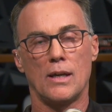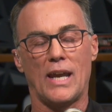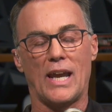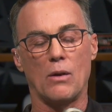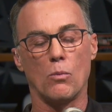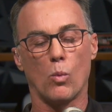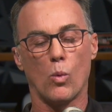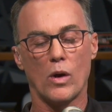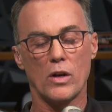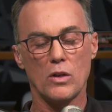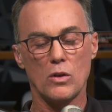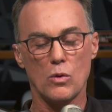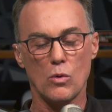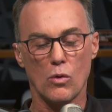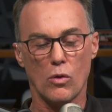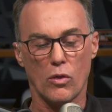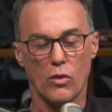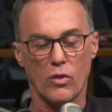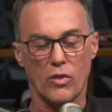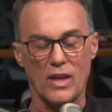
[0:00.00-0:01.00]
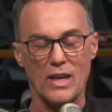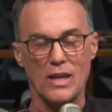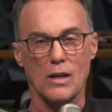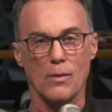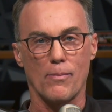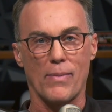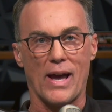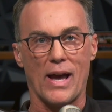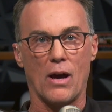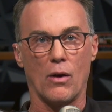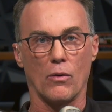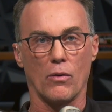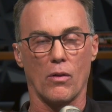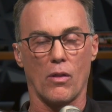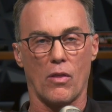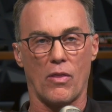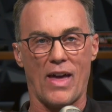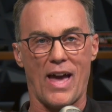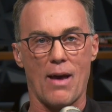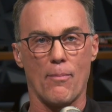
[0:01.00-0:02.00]
And what do you think about
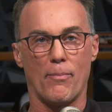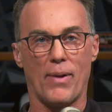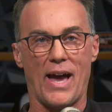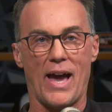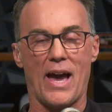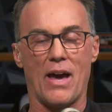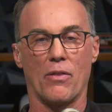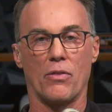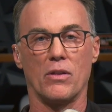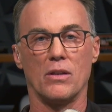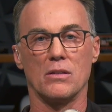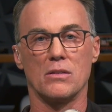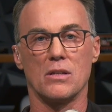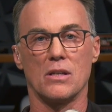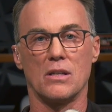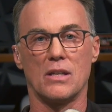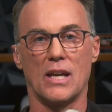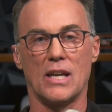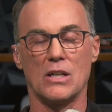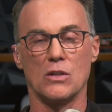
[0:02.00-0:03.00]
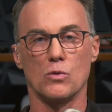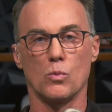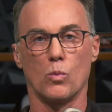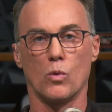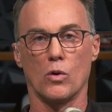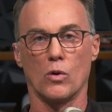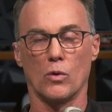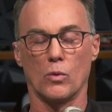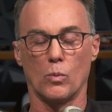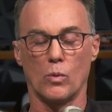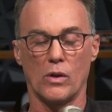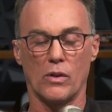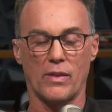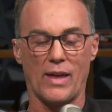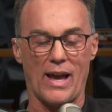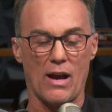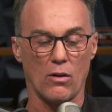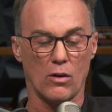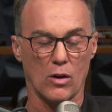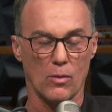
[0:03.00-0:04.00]
that path in today's world with
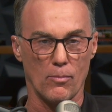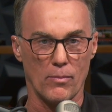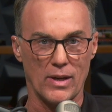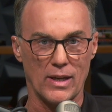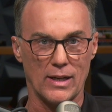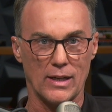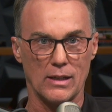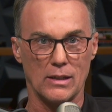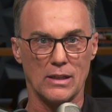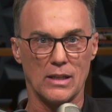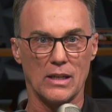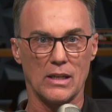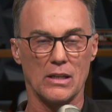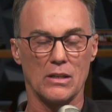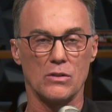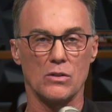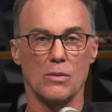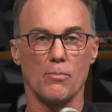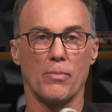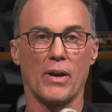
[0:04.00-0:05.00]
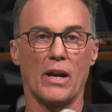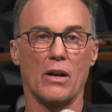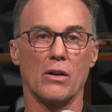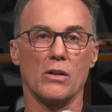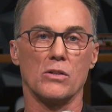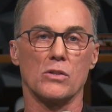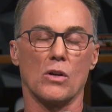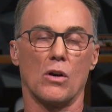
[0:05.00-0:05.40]
how committed kids and parents